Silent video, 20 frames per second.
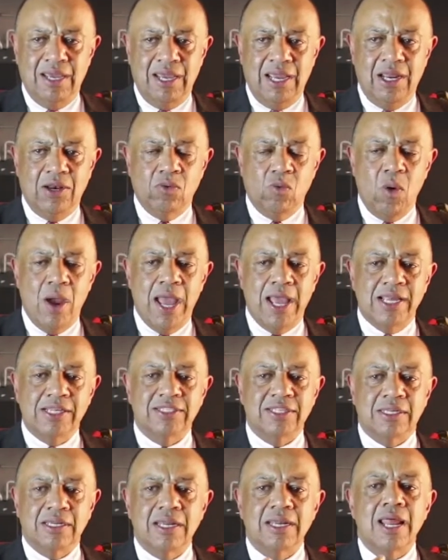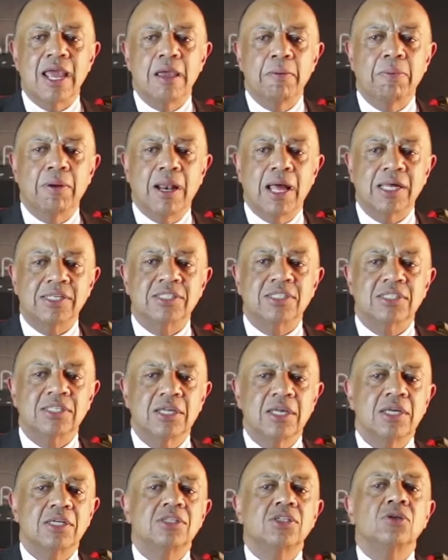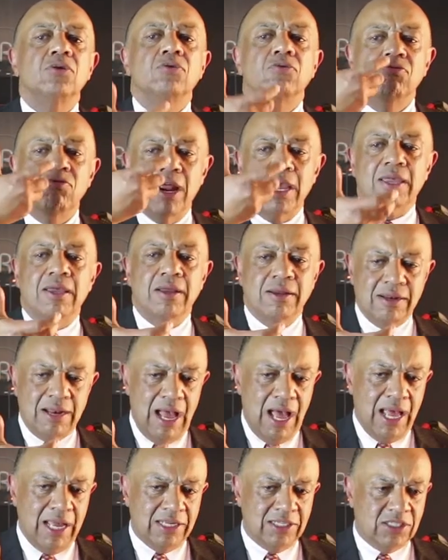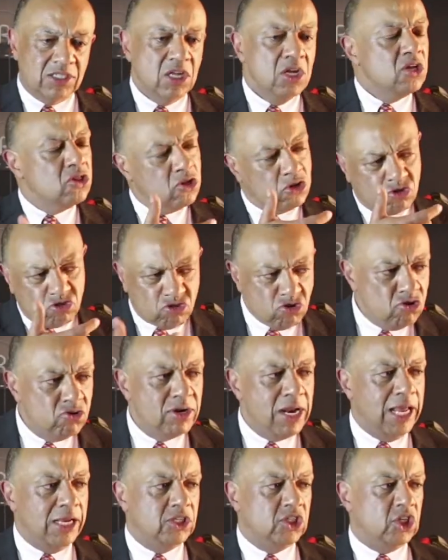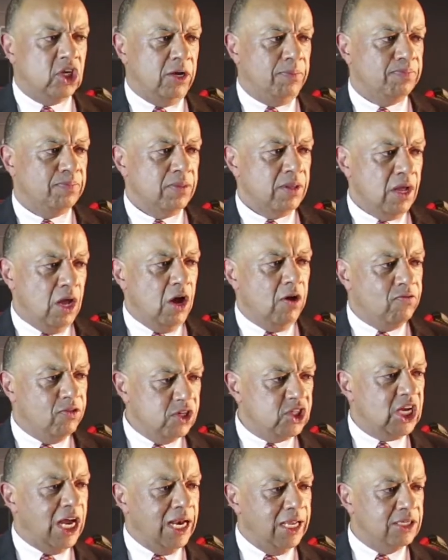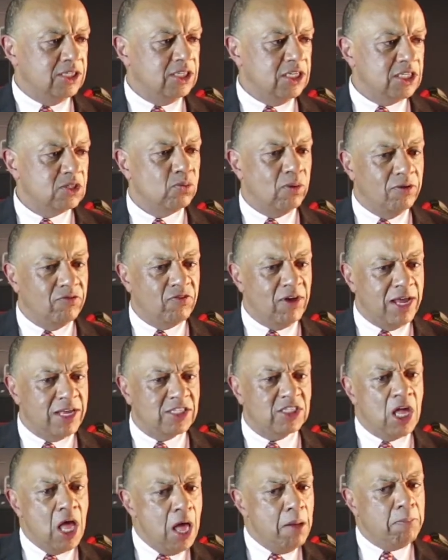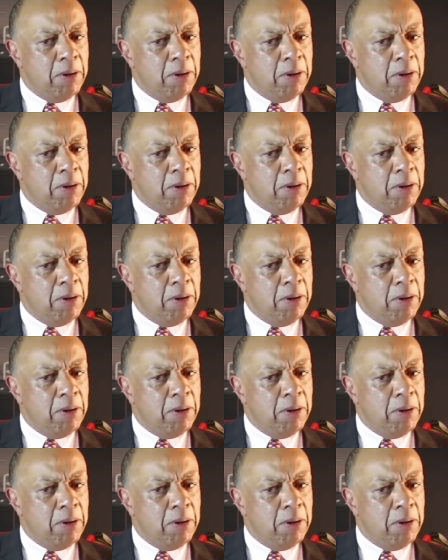in ways that enable us to recognize the true nature of the challenges we face.